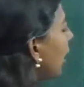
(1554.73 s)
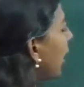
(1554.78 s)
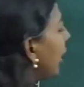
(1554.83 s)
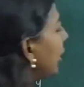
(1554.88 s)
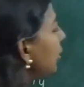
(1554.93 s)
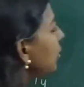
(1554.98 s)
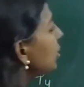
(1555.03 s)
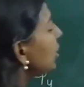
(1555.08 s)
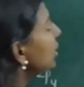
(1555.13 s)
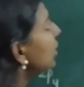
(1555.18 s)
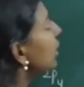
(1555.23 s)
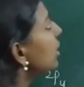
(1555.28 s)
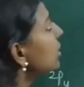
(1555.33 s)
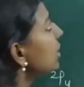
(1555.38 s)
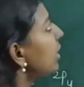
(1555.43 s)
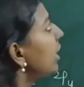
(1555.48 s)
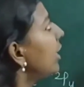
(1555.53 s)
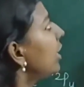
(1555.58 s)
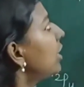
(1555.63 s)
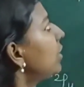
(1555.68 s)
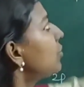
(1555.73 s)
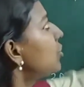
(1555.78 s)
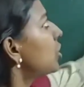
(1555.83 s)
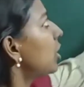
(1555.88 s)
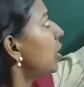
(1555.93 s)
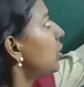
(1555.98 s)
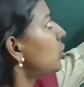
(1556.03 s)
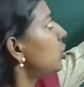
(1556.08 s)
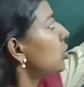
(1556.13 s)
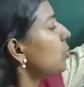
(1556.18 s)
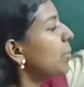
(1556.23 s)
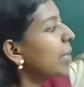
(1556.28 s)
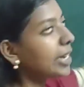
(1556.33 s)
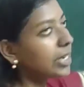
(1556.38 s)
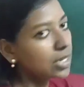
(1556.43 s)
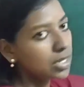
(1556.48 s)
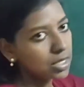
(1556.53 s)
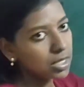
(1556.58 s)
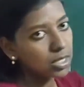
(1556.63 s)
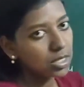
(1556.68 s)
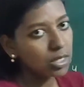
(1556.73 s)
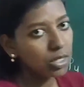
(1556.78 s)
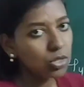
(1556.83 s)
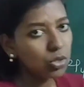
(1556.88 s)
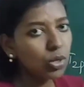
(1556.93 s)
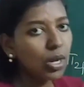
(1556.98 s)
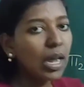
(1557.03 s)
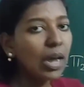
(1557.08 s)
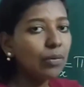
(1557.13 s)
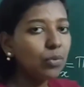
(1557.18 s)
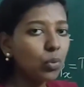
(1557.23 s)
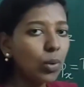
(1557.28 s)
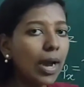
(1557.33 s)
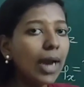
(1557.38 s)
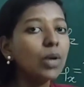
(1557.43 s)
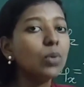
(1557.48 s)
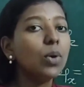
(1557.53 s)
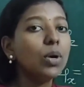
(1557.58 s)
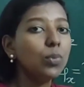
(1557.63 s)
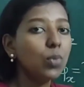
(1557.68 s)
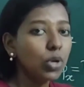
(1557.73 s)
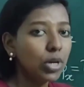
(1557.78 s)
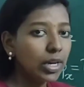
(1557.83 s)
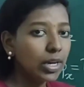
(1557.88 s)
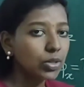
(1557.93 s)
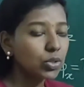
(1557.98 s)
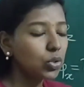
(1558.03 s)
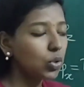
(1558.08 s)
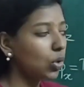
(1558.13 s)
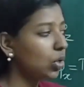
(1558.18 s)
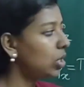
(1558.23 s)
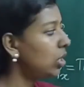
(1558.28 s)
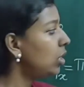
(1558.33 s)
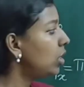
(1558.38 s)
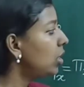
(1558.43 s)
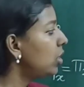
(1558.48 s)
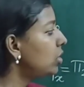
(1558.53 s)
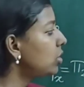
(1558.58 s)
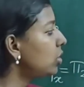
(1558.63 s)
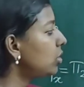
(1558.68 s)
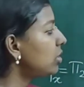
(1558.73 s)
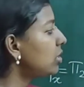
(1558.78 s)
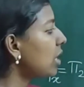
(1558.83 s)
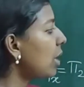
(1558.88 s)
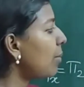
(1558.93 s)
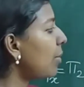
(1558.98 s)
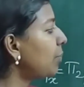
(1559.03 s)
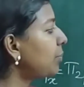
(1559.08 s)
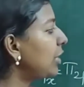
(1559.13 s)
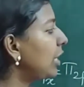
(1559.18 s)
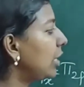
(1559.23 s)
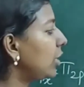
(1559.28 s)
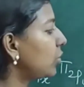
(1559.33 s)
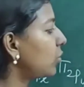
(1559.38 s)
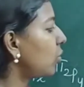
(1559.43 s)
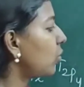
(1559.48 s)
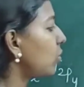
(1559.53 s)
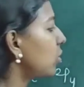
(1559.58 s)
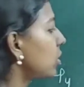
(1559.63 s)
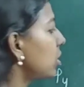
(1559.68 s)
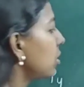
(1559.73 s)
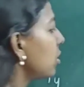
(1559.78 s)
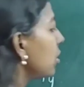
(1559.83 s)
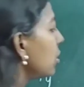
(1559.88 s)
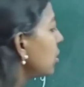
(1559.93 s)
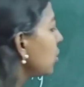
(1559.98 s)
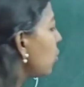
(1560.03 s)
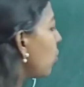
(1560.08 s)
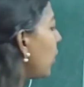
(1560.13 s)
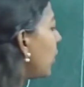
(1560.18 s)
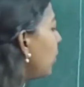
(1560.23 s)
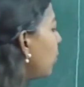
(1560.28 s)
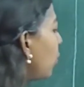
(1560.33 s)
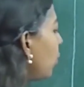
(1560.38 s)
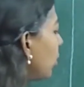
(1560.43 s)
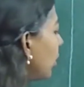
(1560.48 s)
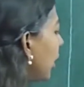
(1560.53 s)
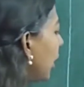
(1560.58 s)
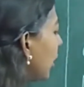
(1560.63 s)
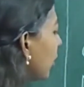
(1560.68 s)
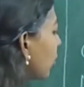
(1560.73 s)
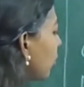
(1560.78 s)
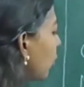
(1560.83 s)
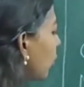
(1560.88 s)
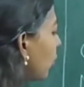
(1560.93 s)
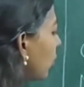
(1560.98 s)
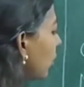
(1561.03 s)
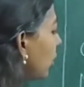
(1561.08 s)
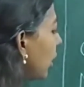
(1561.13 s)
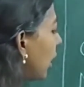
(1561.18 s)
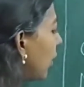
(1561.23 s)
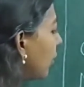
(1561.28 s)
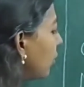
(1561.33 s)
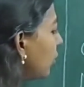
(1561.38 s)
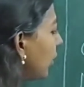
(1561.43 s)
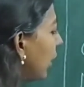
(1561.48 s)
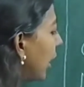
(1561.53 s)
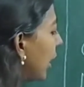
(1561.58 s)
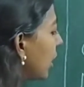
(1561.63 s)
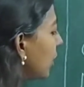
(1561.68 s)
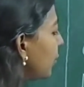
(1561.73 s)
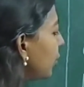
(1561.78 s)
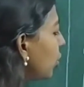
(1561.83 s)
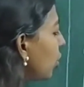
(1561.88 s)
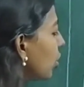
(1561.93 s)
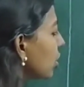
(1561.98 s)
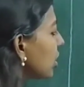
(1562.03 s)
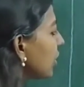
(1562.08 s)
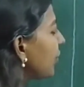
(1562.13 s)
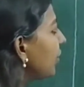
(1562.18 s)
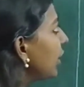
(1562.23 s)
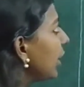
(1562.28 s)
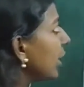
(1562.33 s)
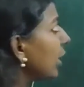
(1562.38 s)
And you see there is a negative charge, minus. So I have to add one more electron. So sum up the electrons. So one more electron I have to add because of a